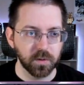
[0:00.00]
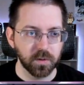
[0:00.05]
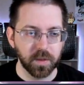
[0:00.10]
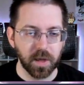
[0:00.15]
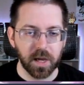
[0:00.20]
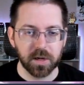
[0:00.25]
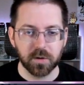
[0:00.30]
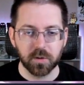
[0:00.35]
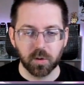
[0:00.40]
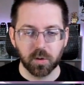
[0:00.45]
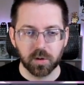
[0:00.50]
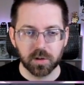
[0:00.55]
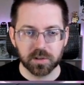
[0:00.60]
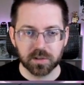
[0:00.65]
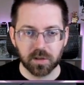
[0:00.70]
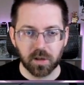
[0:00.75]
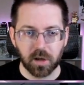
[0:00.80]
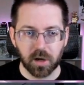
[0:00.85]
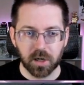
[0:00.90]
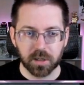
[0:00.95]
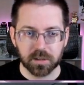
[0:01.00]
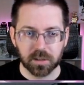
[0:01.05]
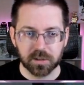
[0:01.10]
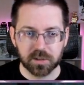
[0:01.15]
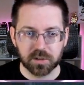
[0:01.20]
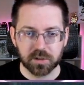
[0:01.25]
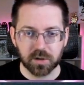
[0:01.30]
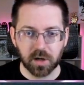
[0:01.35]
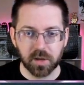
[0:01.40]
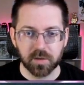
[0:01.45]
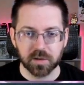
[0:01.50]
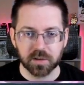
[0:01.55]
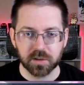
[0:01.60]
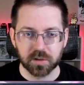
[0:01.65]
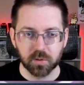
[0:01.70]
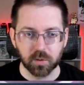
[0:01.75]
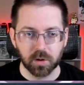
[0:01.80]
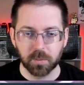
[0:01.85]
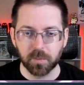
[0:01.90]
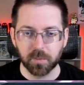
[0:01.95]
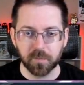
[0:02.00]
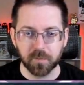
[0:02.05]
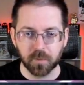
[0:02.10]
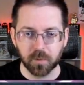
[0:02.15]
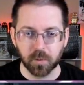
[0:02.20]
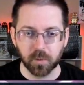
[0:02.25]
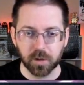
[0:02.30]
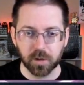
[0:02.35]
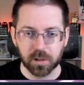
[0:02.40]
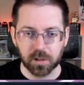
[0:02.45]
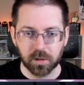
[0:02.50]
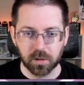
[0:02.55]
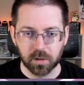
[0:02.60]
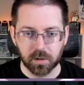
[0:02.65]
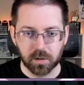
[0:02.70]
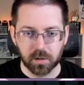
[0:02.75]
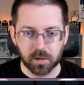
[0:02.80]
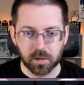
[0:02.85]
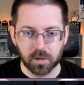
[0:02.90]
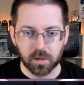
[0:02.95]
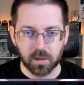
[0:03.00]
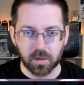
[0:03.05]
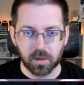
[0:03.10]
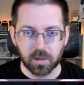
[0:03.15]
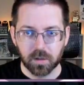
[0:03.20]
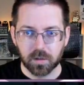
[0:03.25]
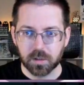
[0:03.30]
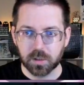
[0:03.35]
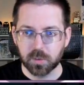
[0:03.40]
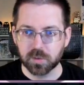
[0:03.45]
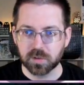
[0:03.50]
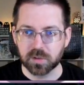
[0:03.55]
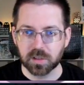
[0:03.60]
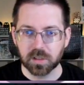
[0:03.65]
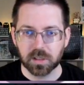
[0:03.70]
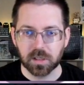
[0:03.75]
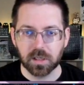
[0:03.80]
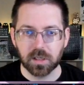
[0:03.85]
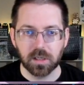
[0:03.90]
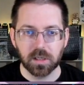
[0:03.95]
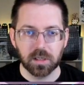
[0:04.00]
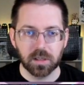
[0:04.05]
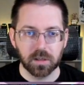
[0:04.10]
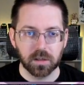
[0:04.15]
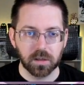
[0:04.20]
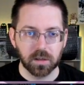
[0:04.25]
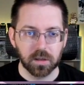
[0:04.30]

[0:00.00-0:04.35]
that door is locked. Let's try this door before we use the key.